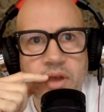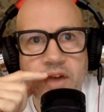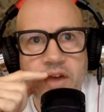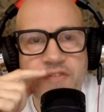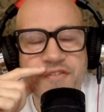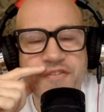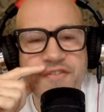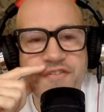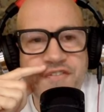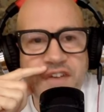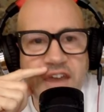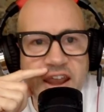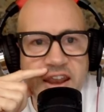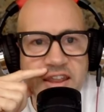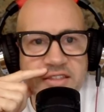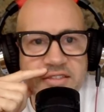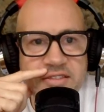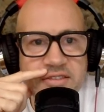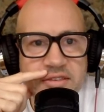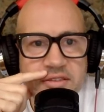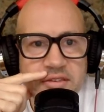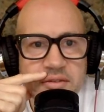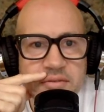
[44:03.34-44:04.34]
a
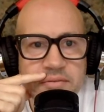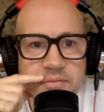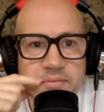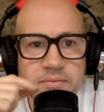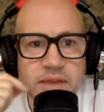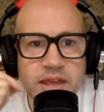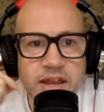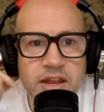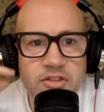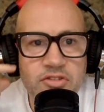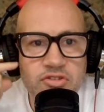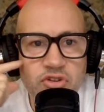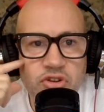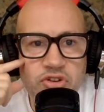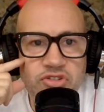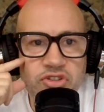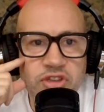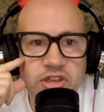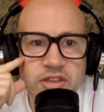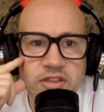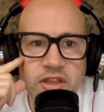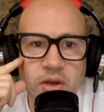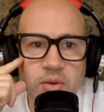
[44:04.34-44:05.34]
ferret in a
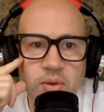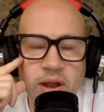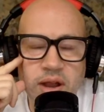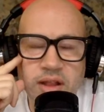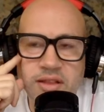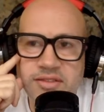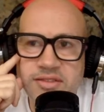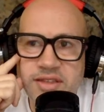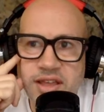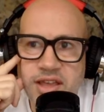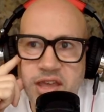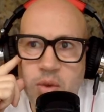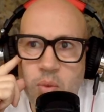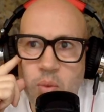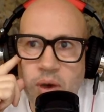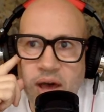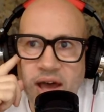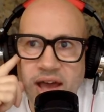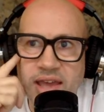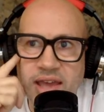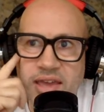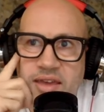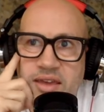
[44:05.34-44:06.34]
tuxedo, and I'll tell you
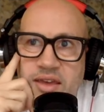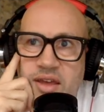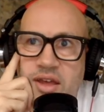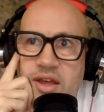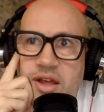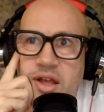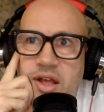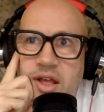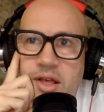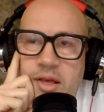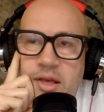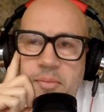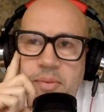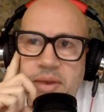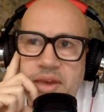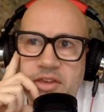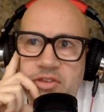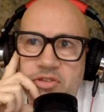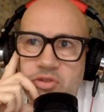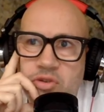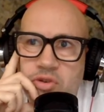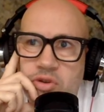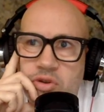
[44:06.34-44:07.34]
why. Okay.
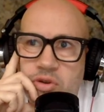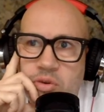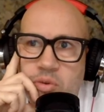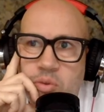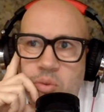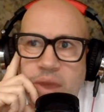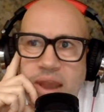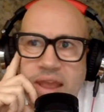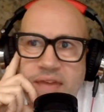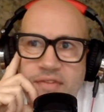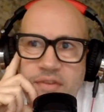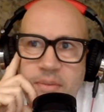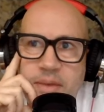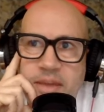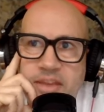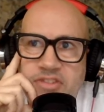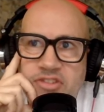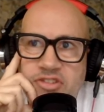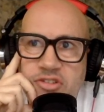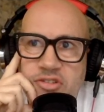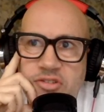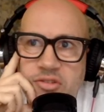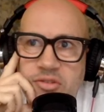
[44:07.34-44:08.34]
Because whenever
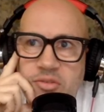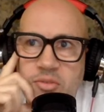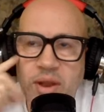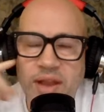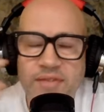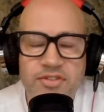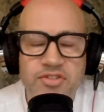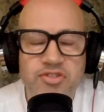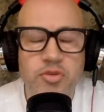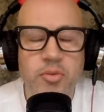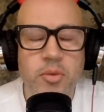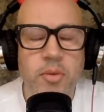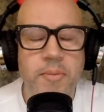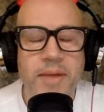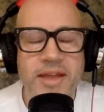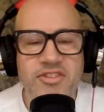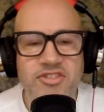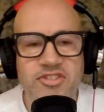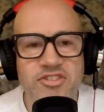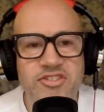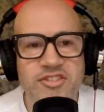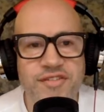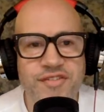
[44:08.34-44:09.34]
mention, whenever someone
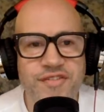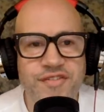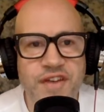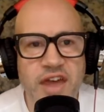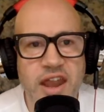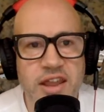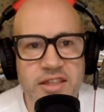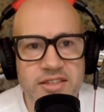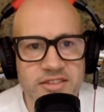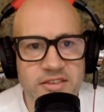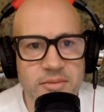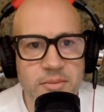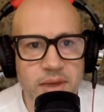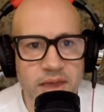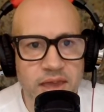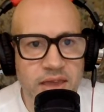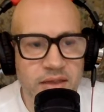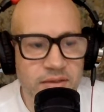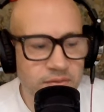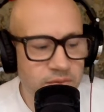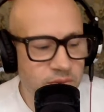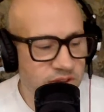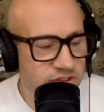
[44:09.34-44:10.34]
mentions a ferret to
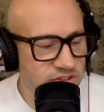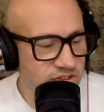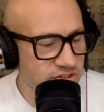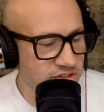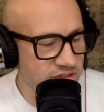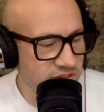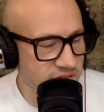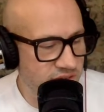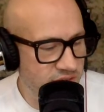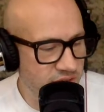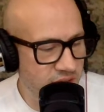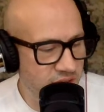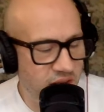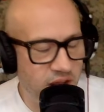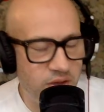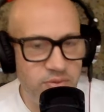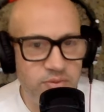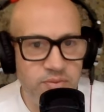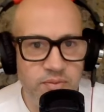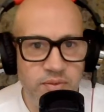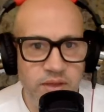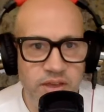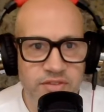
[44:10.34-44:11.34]
me, which mm. you
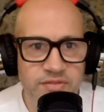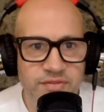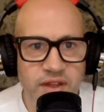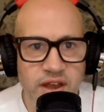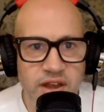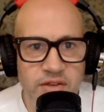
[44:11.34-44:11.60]
know is